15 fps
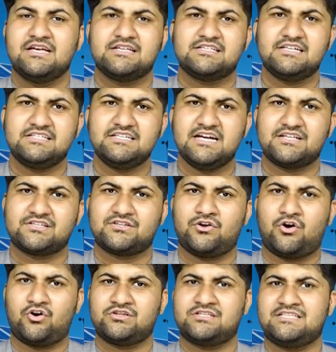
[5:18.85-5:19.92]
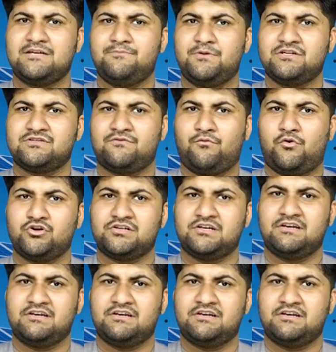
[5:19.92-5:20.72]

such as non-seepage of water